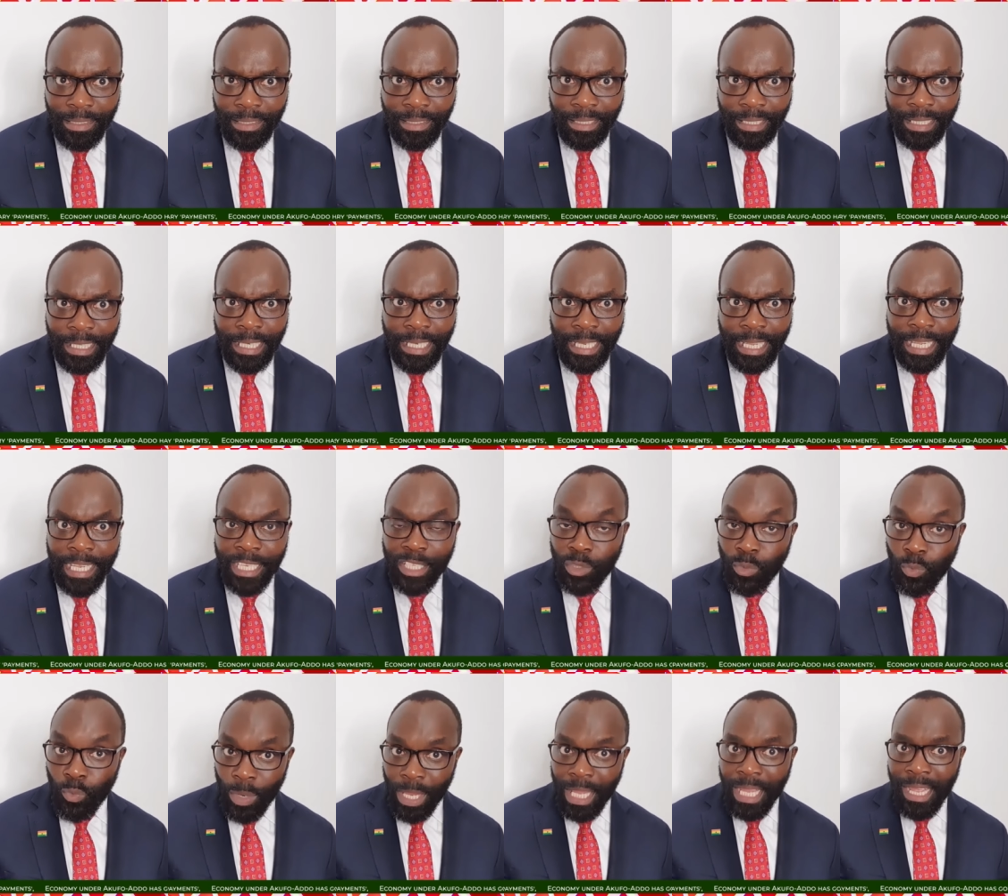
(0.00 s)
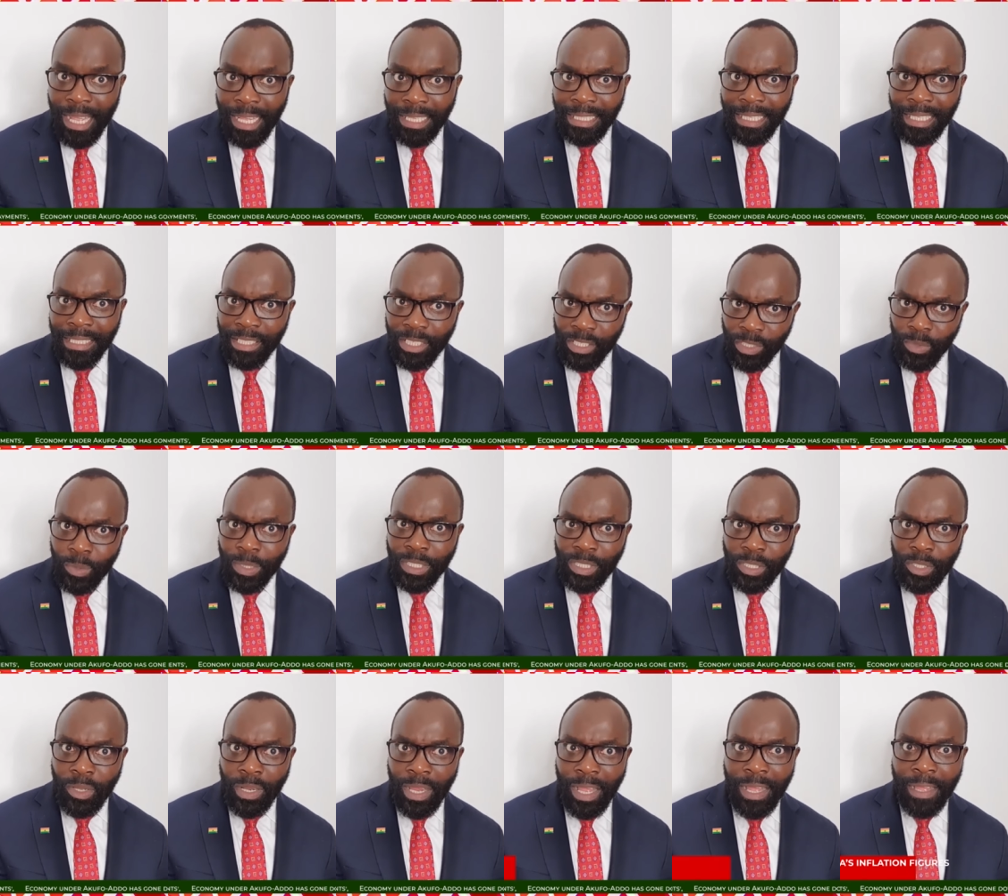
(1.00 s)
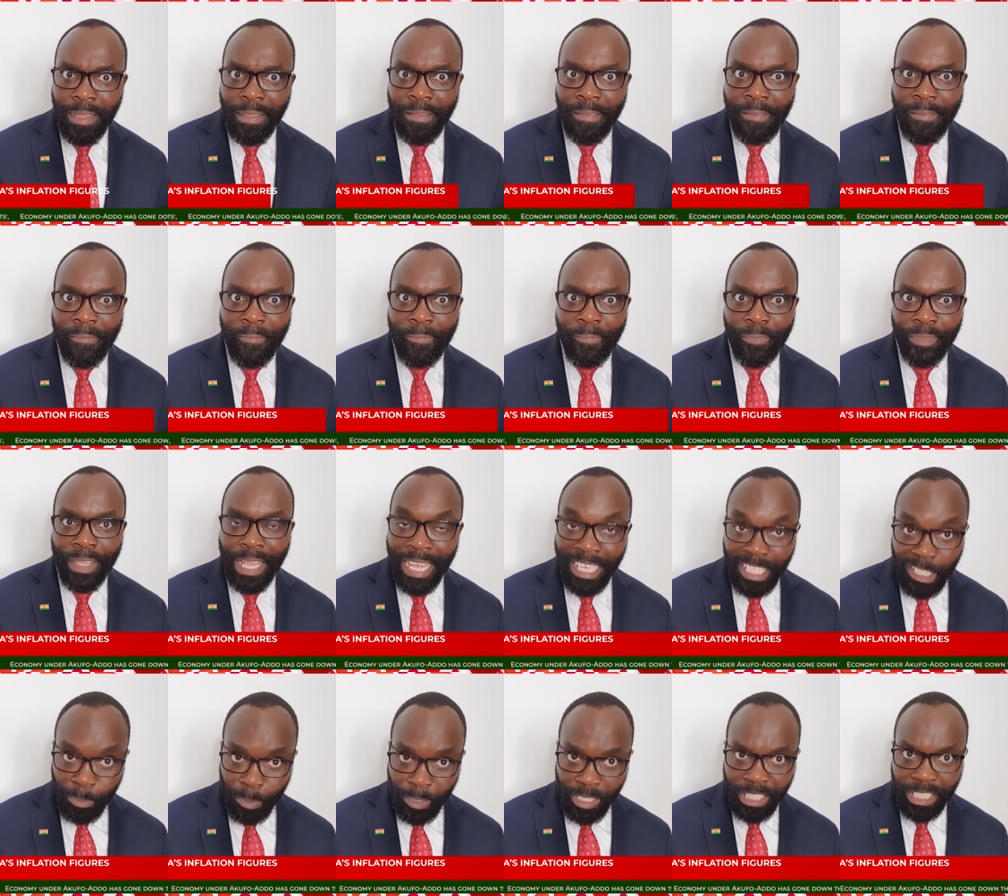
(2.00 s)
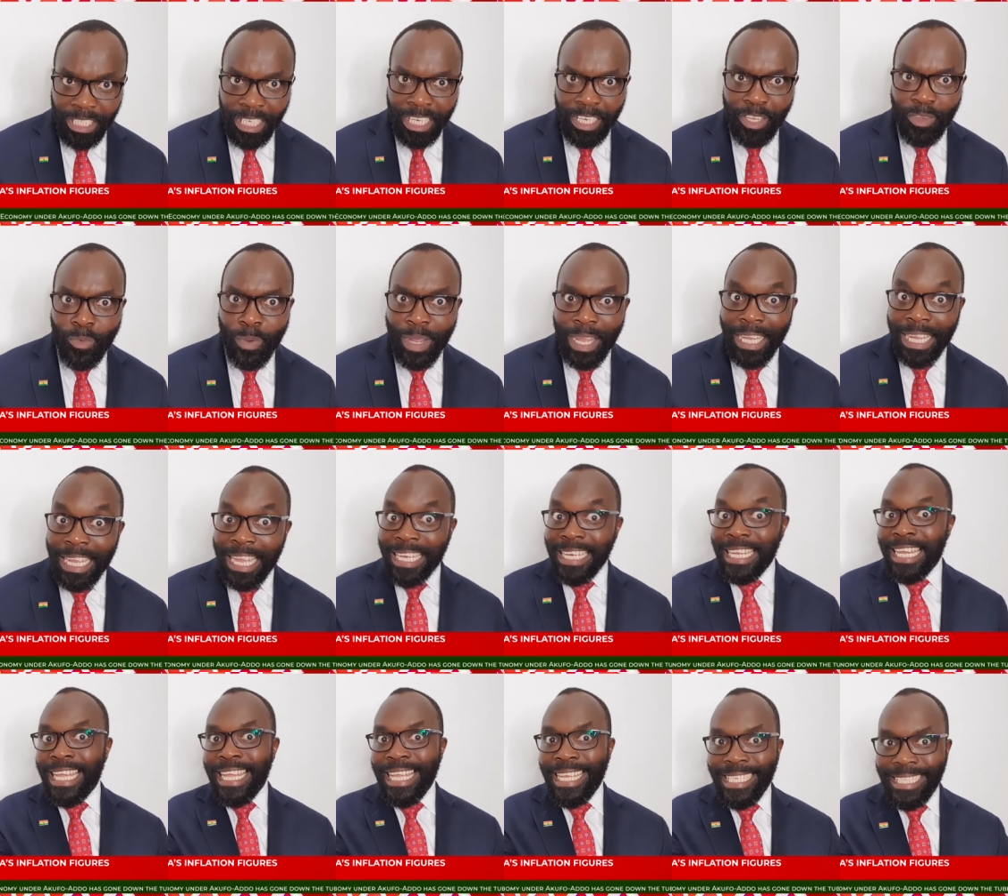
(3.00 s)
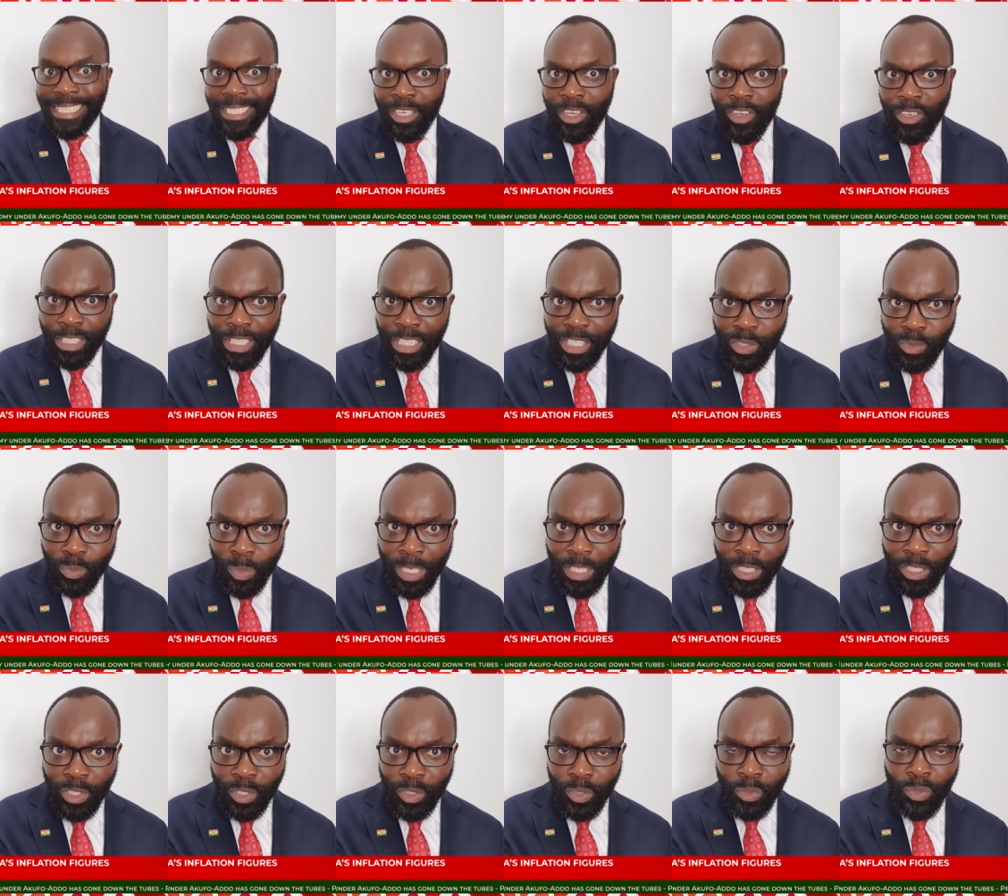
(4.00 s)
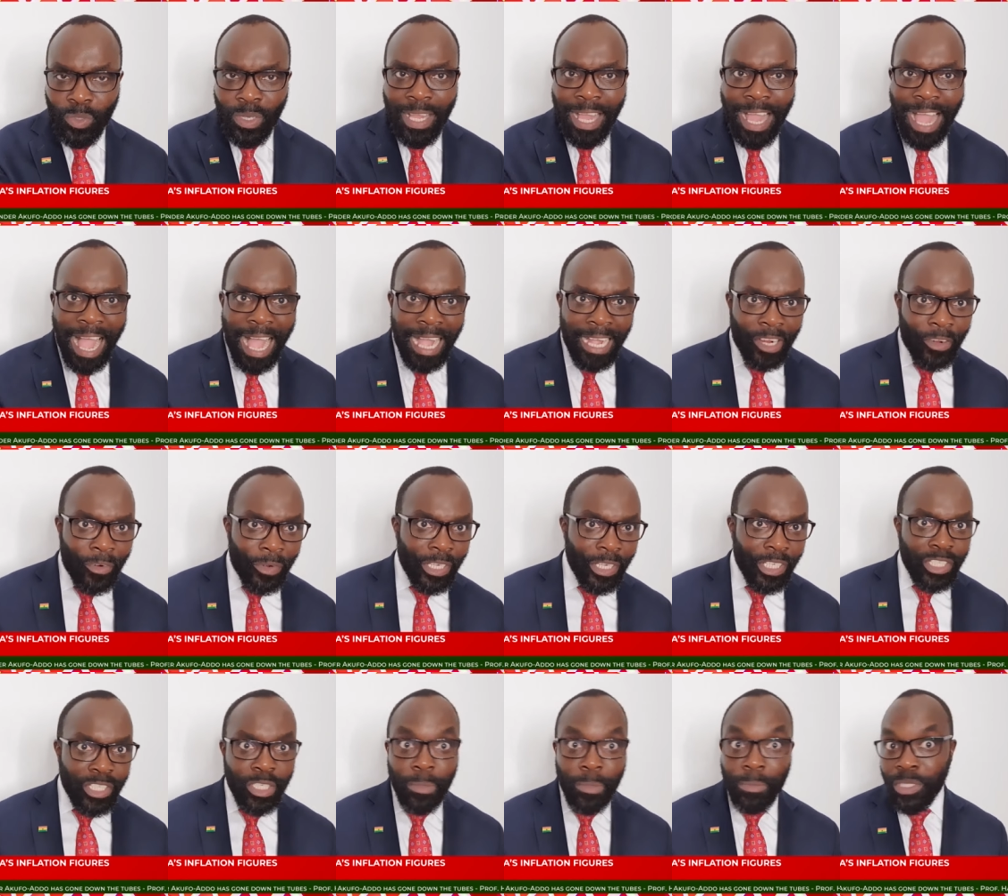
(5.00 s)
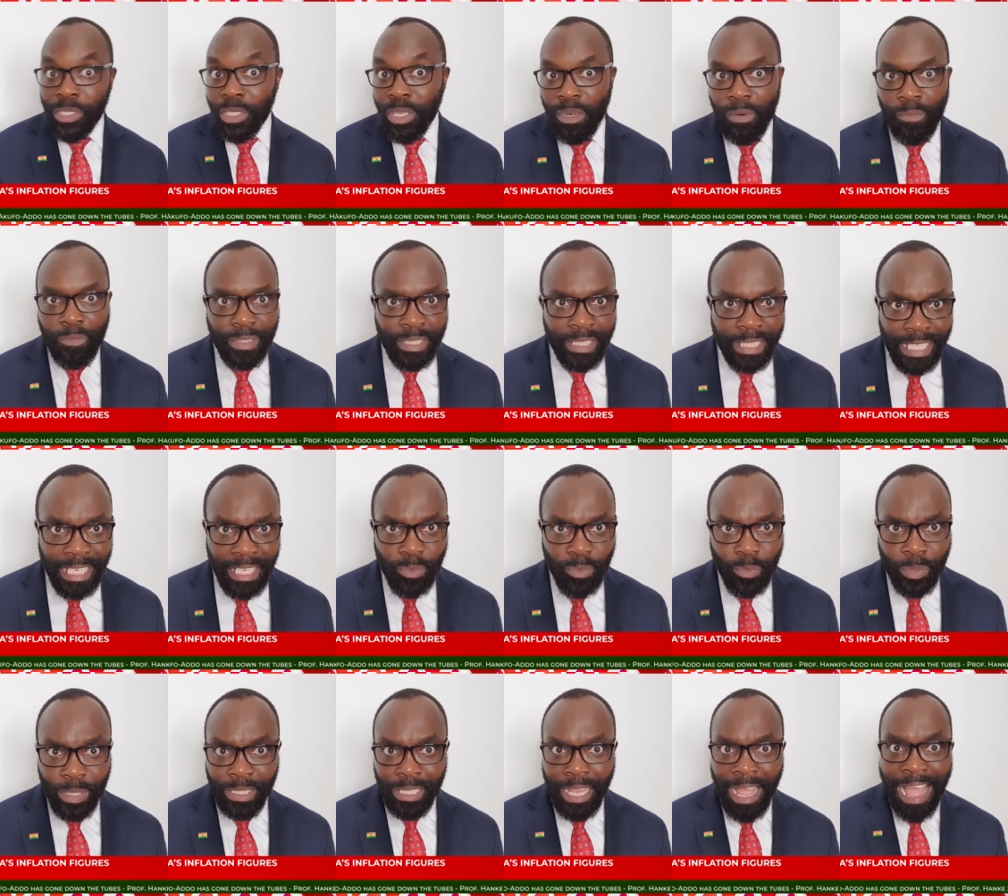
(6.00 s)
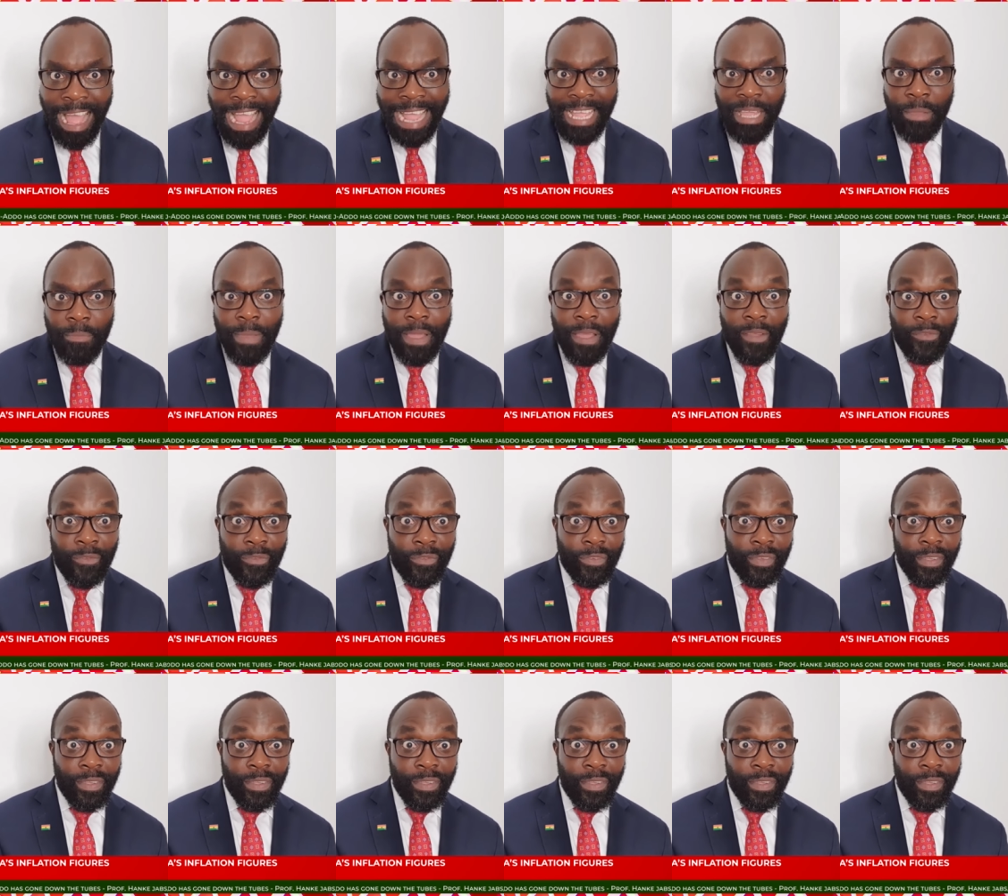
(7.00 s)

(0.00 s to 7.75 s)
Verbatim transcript: cedi is weaker than the US dollar, especially where Ghana is on its way to agreeing some sort of deal with IMF?